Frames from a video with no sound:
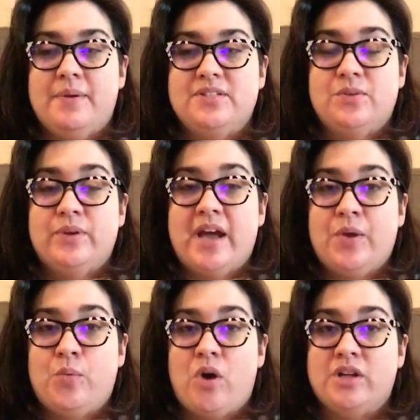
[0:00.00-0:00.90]
Someone
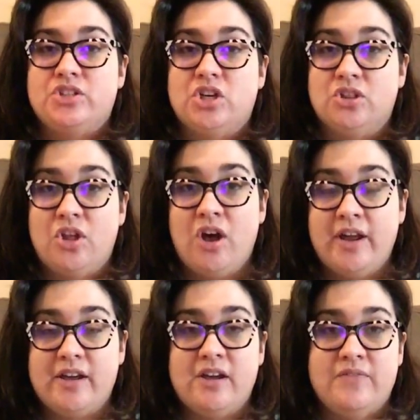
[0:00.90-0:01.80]
I watch a
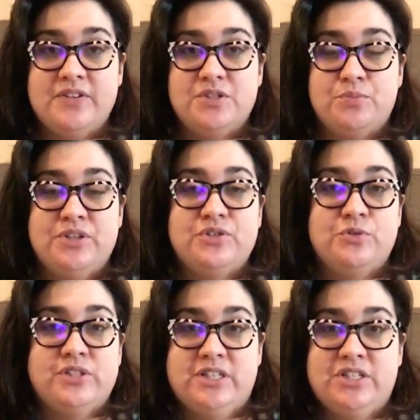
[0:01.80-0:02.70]
lot of is preschool